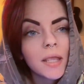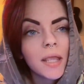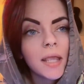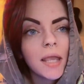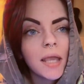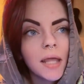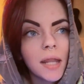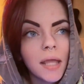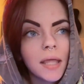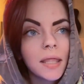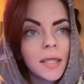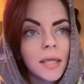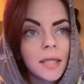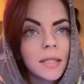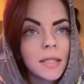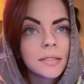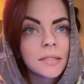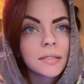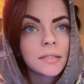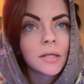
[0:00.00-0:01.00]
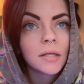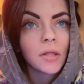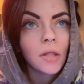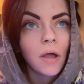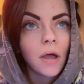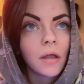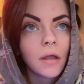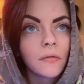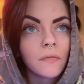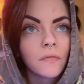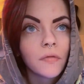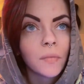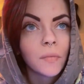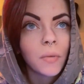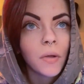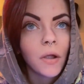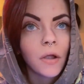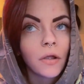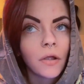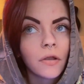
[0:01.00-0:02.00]
And I think this is a lot of the
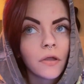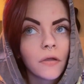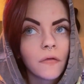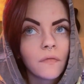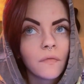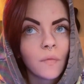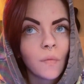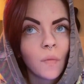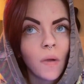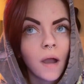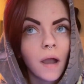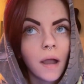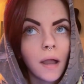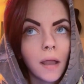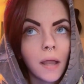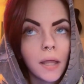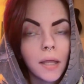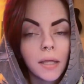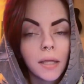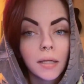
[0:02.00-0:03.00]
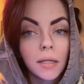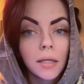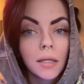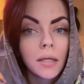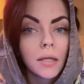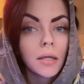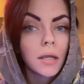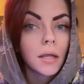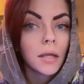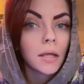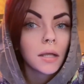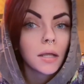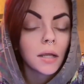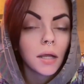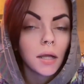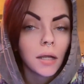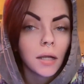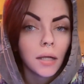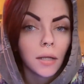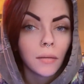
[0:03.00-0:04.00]
part of why
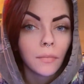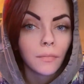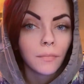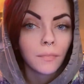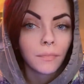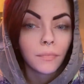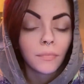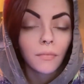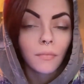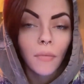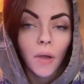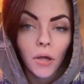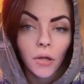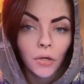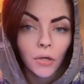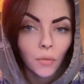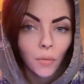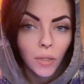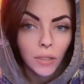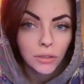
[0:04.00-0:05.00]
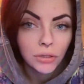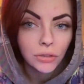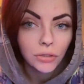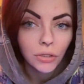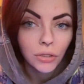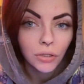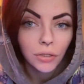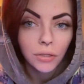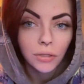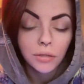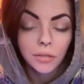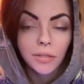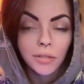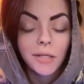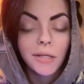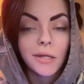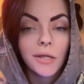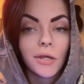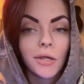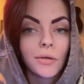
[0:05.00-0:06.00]
modern Western,
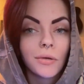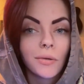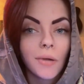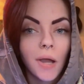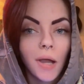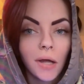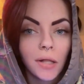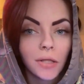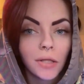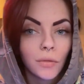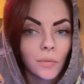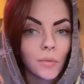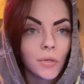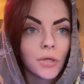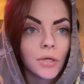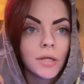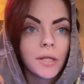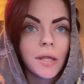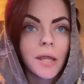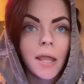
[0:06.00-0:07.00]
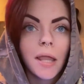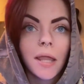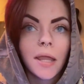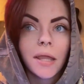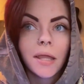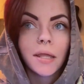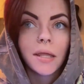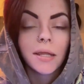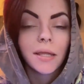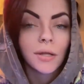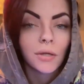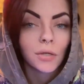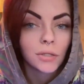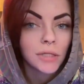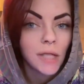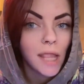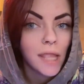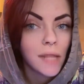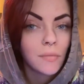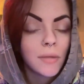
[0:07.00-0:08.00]
Hollywood and
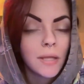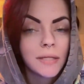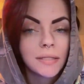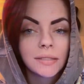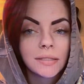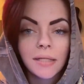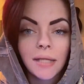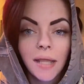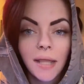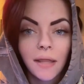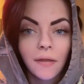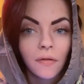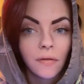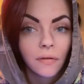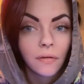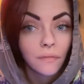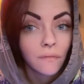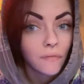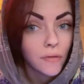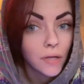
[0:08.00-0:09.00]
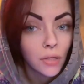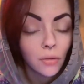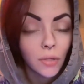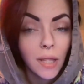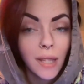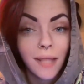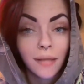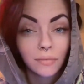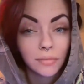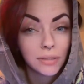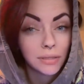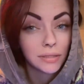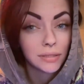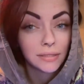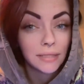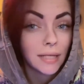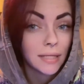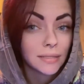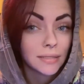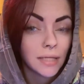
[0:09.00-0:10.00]
entertainment and video games and
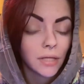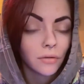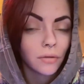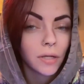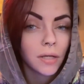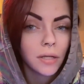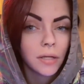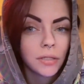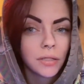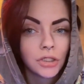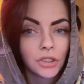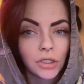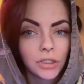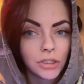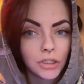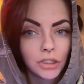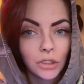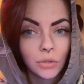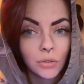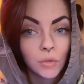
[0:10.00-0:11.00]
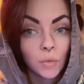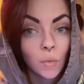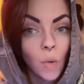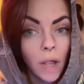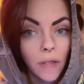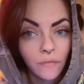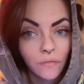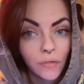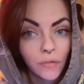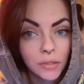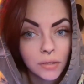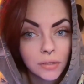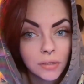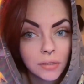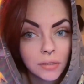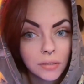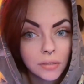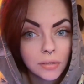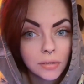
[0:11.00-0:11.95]
etc. just use wyverns.